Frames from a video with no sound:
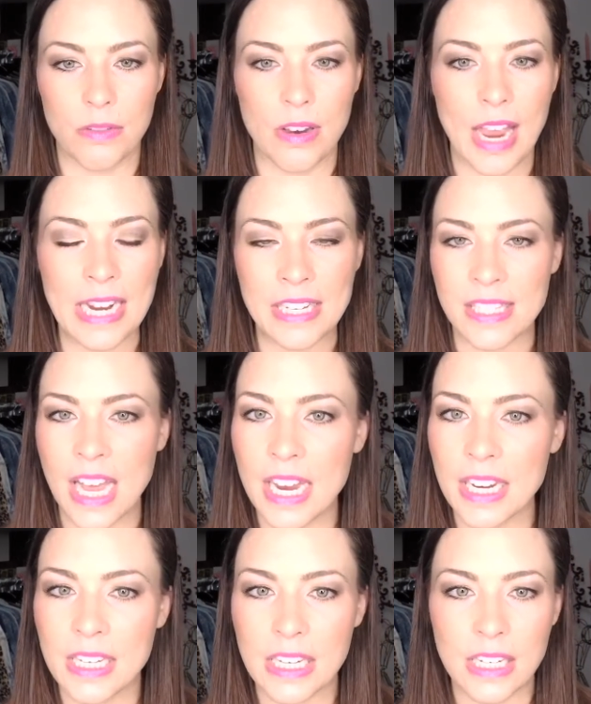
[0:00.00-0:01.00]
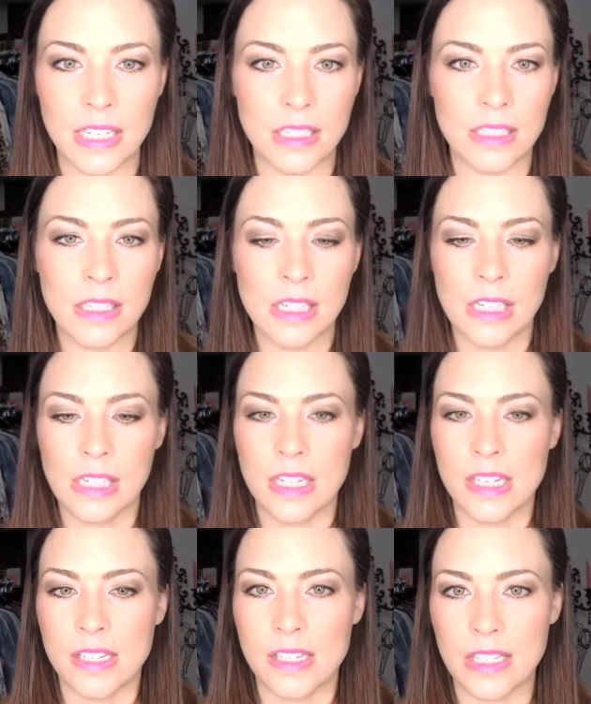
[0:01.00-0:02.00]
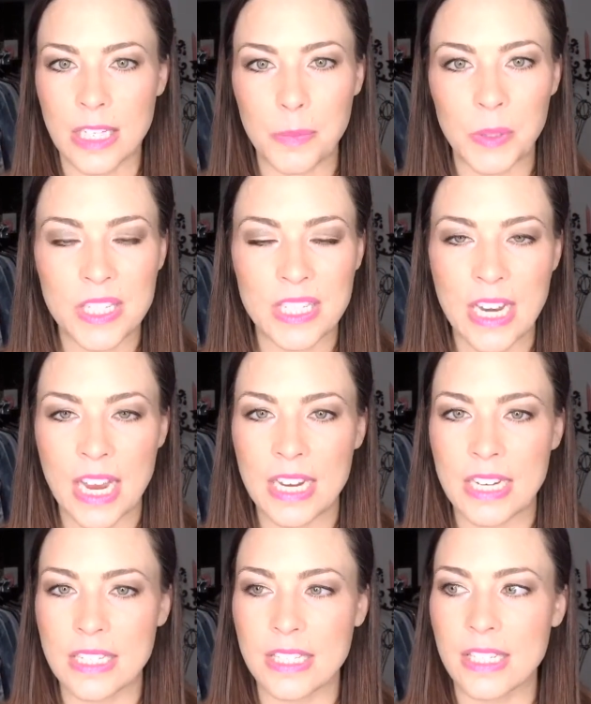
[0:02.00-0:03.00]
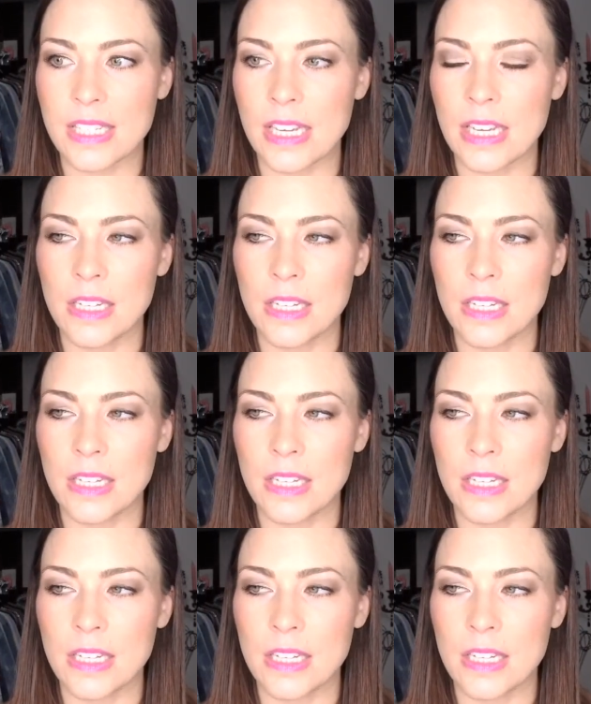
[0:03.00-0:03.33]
anxiety, sleepless nights.